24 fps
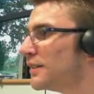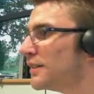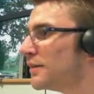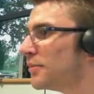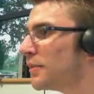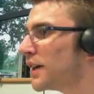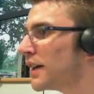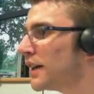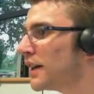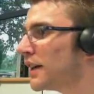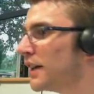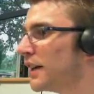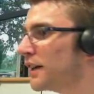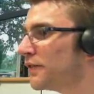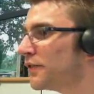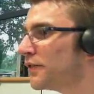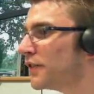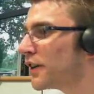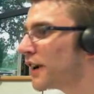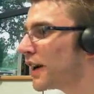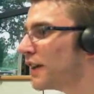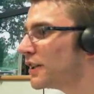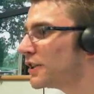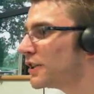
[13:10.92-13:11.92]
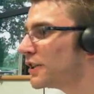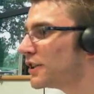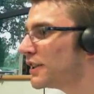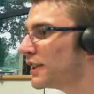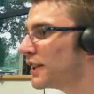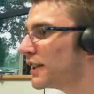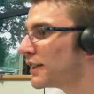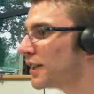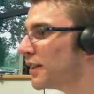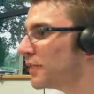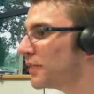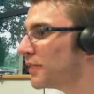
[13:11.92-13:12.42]
Piglet, if you're glitching
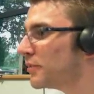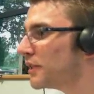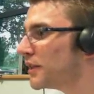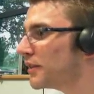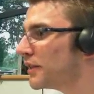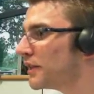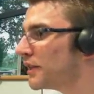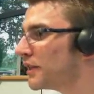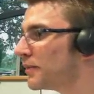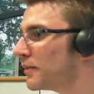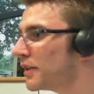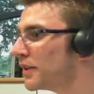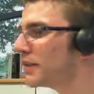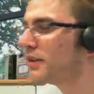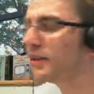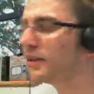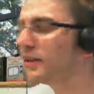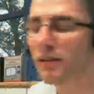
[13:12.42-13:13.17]
here, don't be doing it, mate.